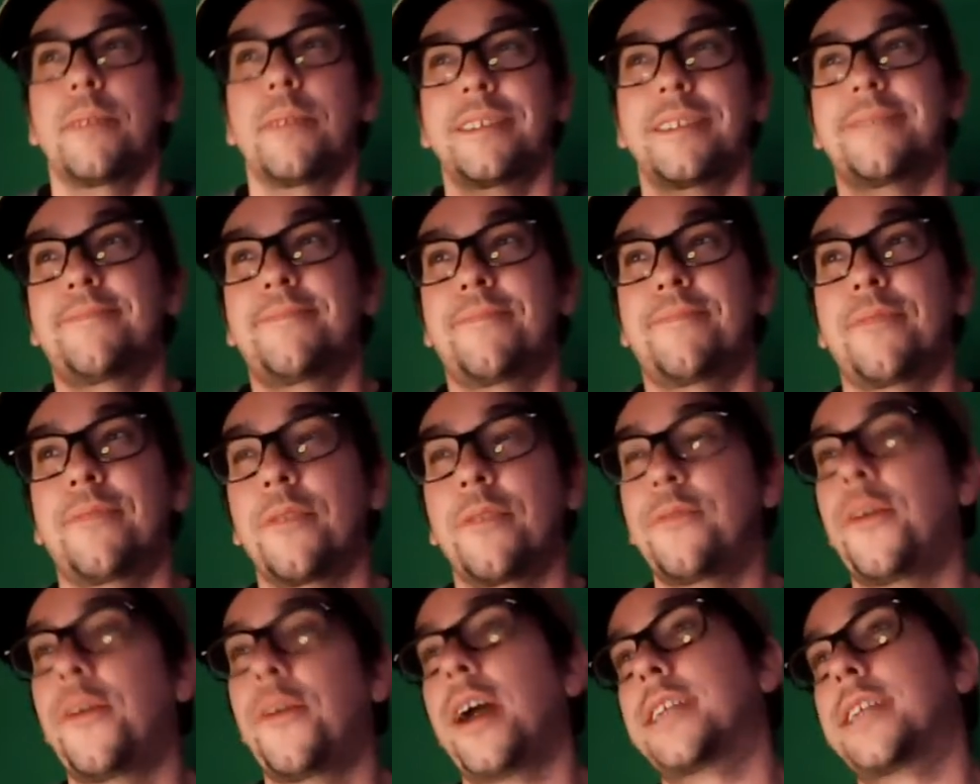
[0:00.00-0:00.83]
But
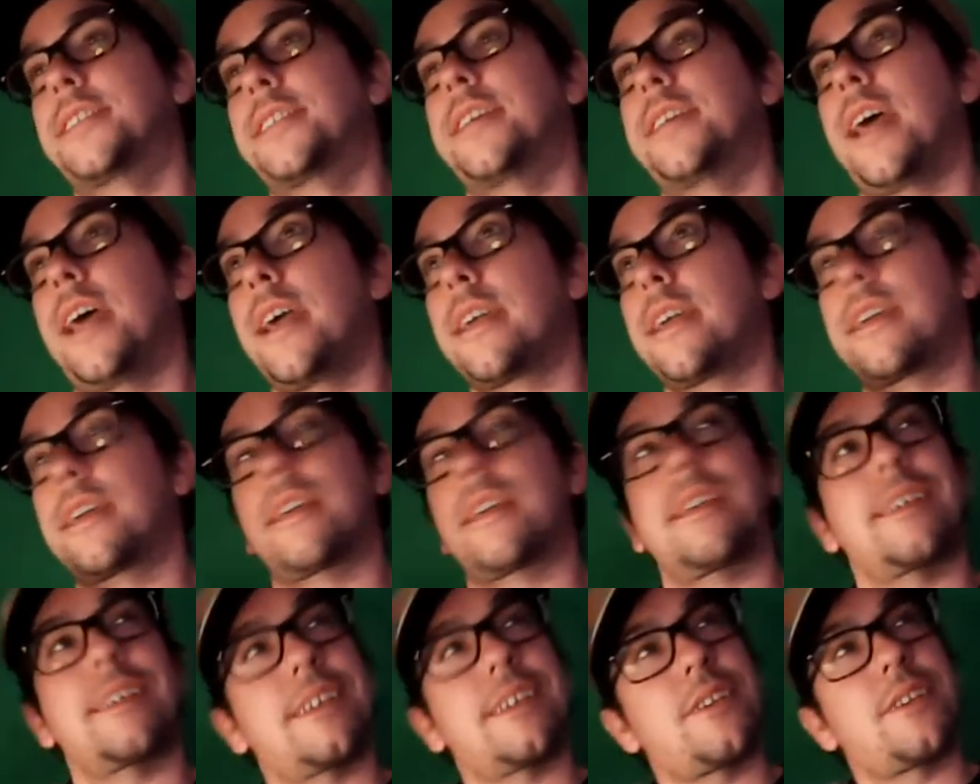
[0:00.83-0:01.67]
for fuck's
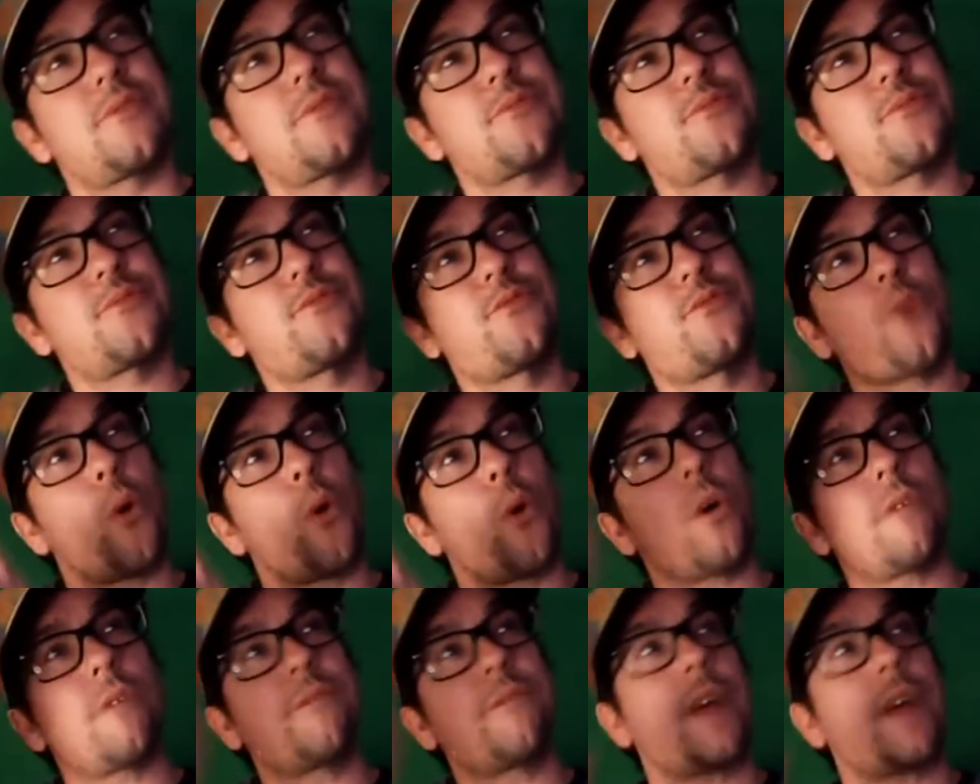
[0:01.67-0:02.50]
sake,
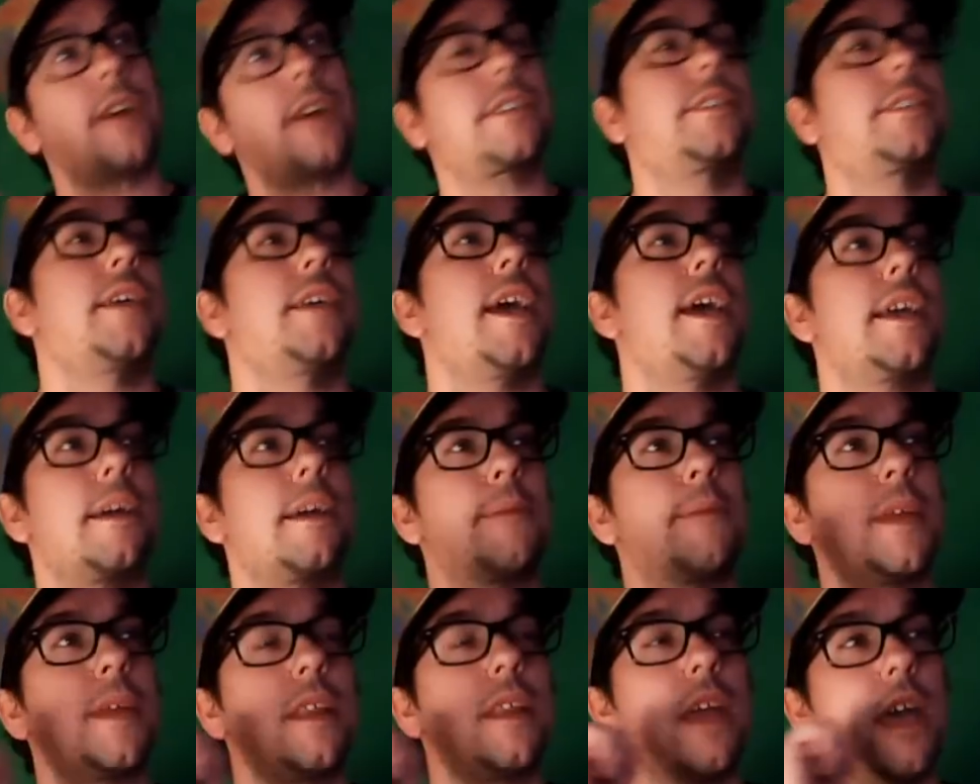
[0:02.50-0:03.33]

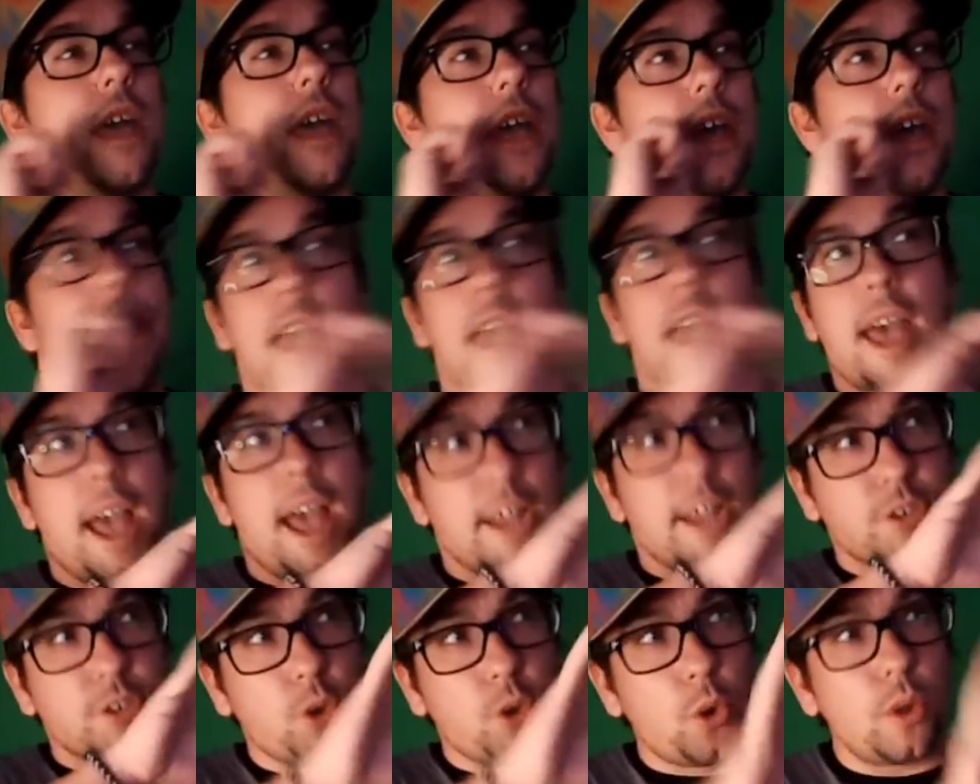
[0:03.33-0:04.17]
I mean,
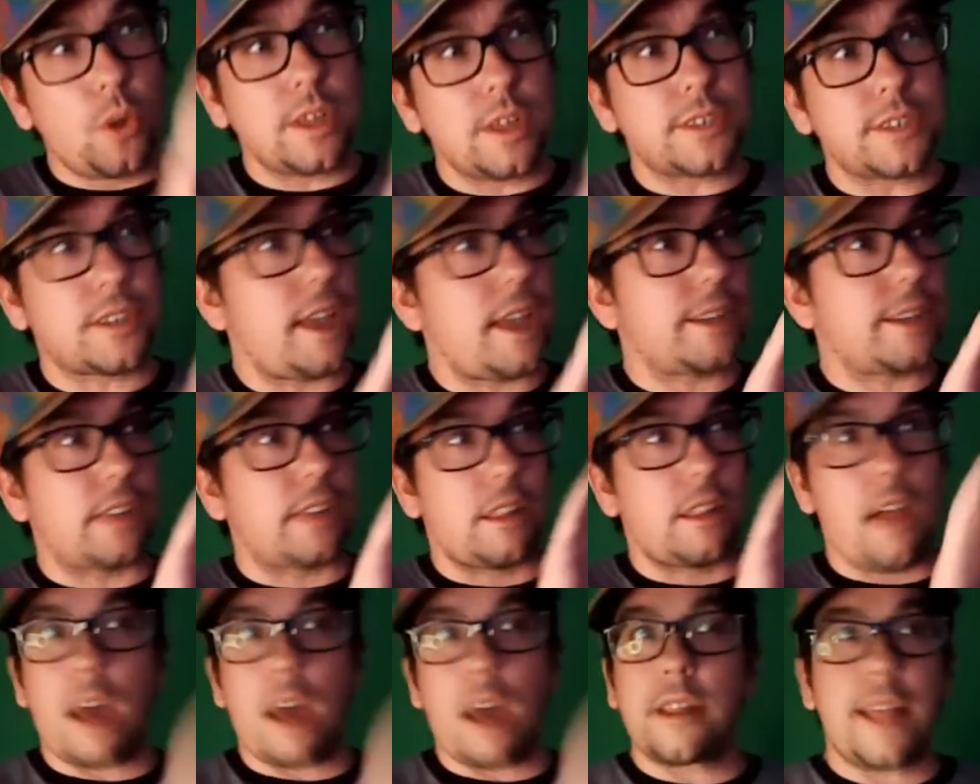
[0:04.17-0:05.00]
as cool as
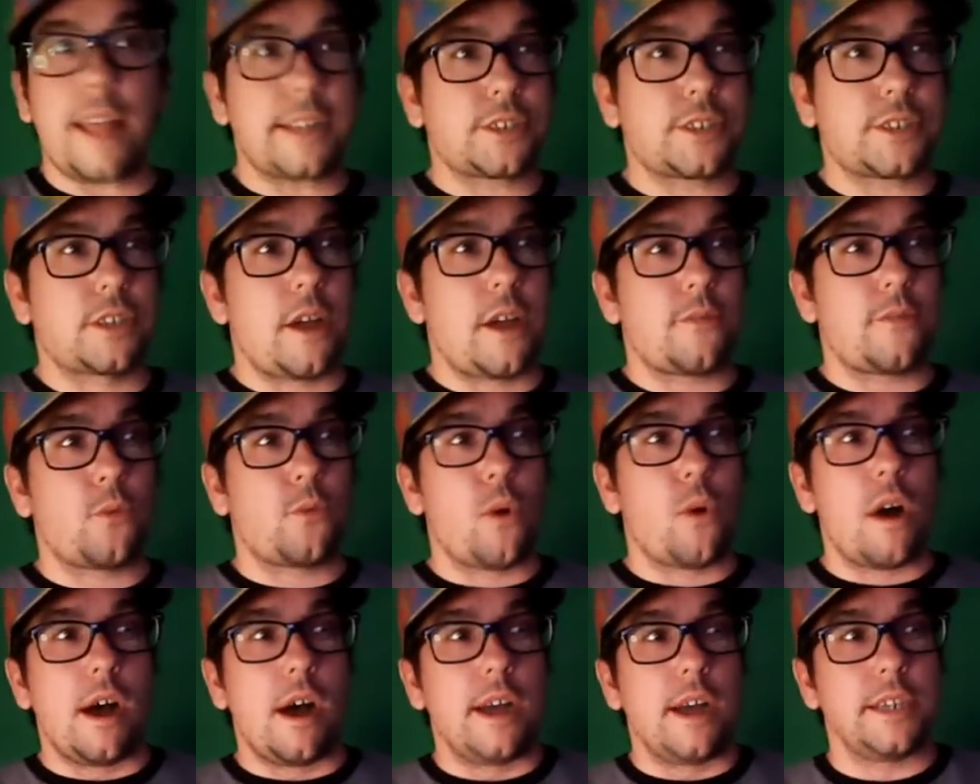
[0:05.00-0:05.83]
like a lot of that
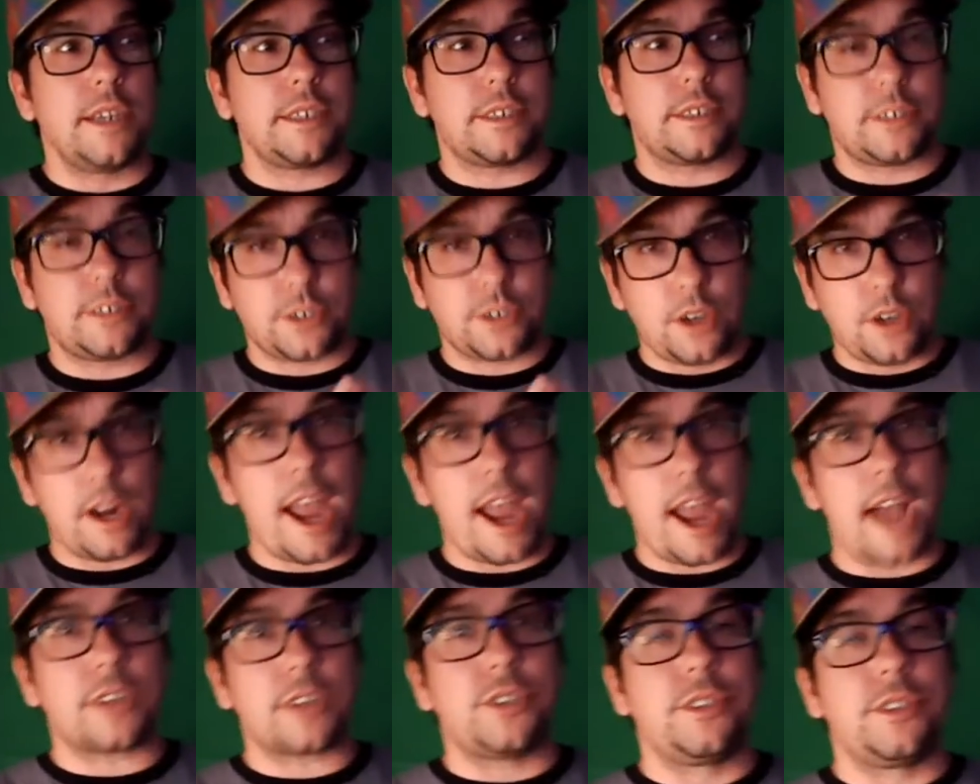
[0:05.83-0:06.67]
stuff was, it's a
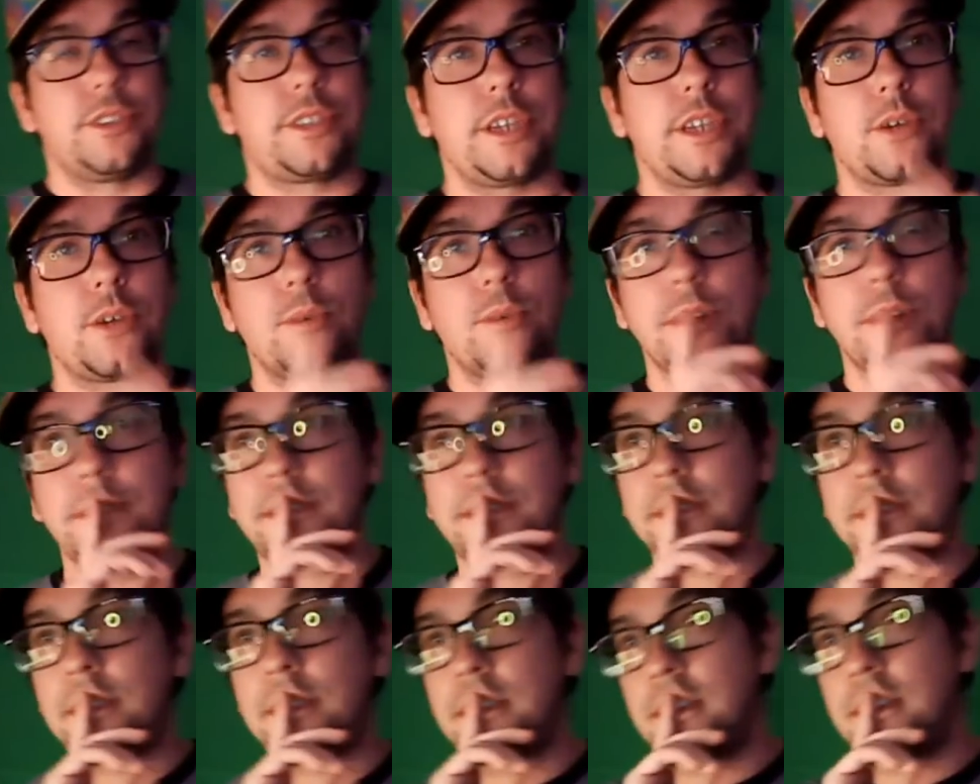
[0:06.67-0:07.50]
good action
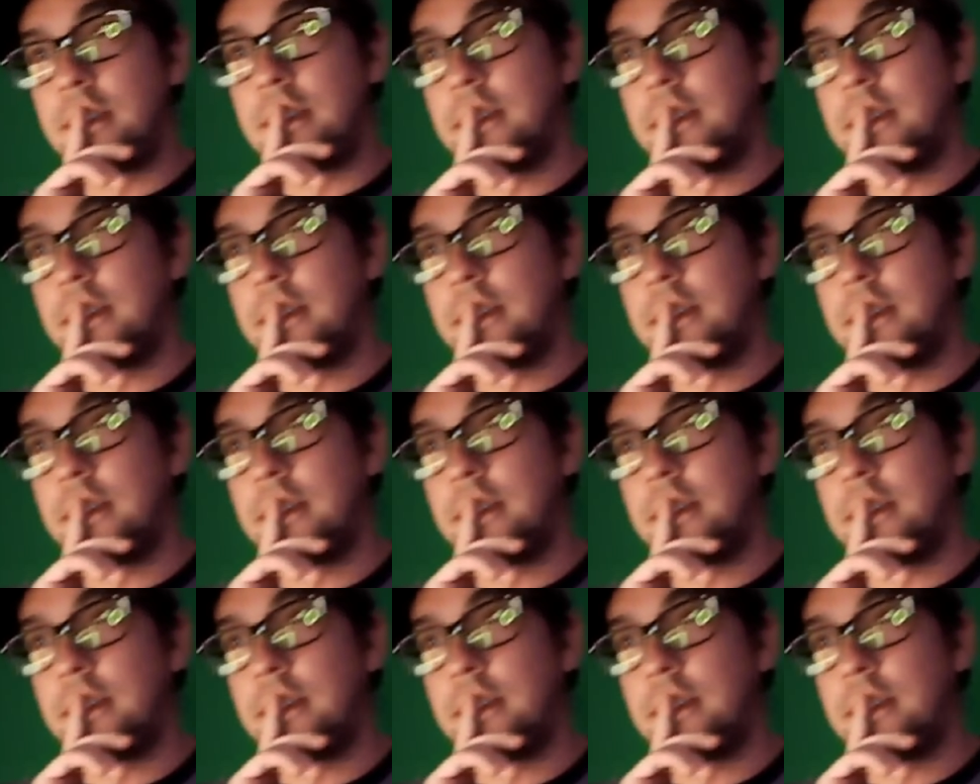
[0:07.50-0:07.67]
sequence.